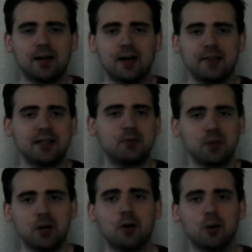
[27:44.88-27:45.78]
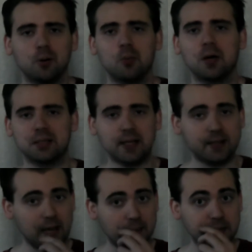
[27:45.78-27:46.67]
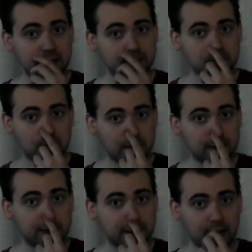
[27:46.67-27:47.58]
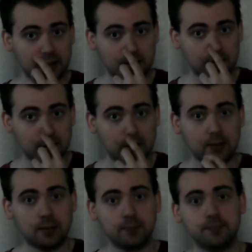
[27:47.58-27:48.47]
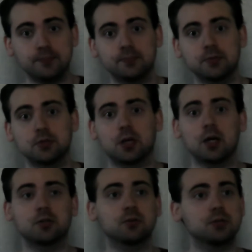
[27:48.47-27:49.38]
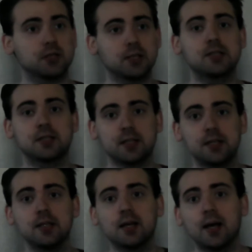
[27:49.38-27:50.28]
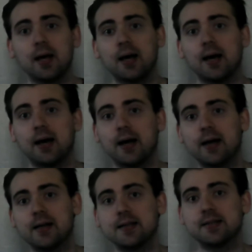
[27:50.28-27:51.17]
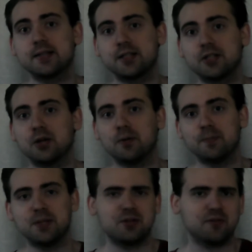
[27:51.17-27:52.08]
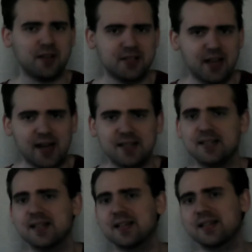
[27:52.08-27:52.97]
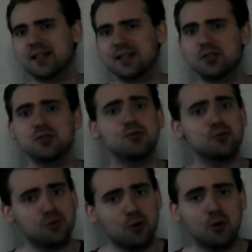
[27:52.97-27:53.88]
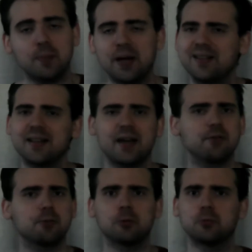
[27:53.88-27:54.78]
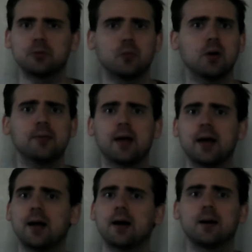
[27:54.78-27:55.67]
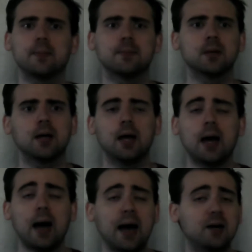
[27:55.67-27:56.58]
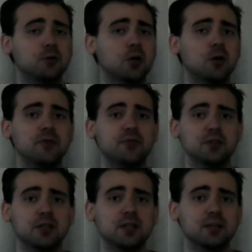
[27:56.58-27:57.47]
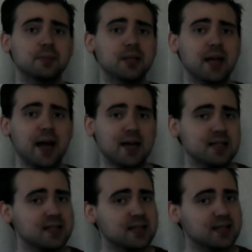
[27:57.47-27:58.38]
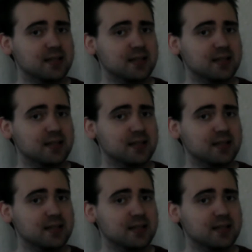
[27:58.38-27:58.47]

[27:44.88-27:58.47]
I think we all want like Emily Blunt and John Krasinski as Mr. Fantastic and Sue Storm. I think everyone would want that. I don't know if they're gonna be cast